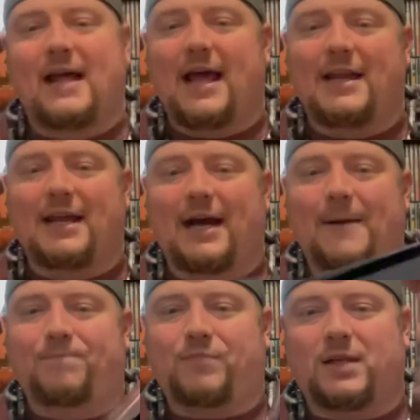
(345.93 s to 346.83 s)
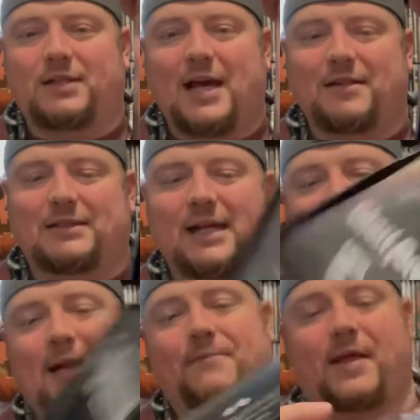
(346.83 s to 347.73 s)
And uh, another
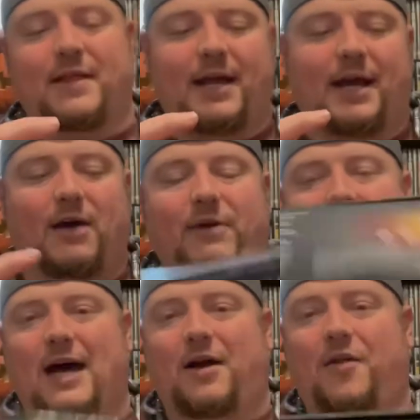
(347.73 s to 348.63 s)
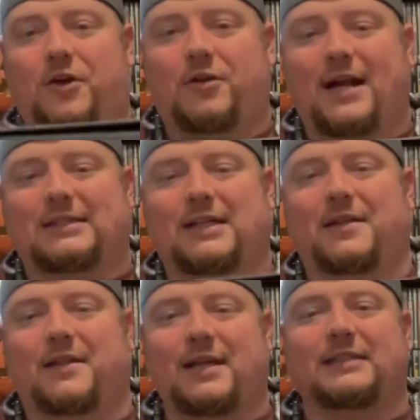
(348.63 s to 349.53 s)
side, and then uh, we got all the credits
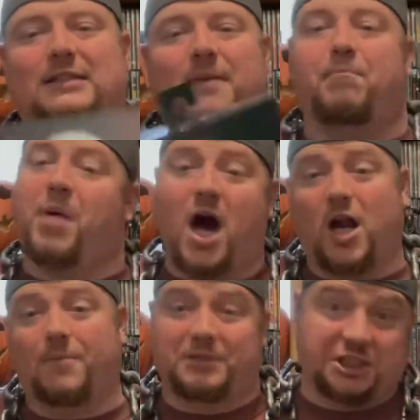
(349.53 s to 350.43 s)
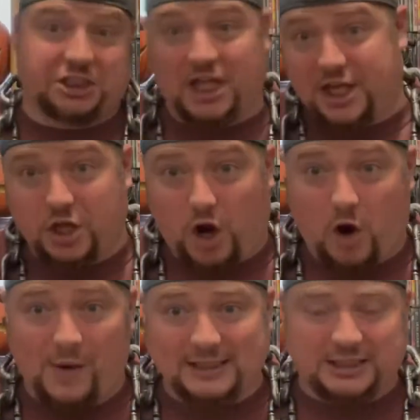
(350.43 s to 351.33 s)
on things on bottom, just like you
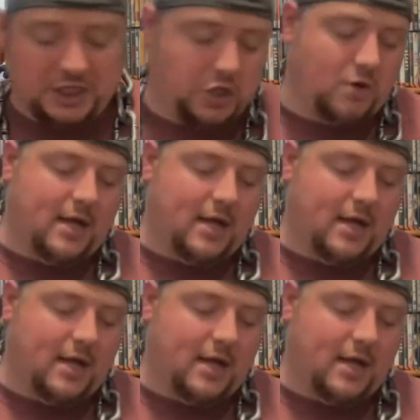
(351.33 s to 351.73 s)
always do.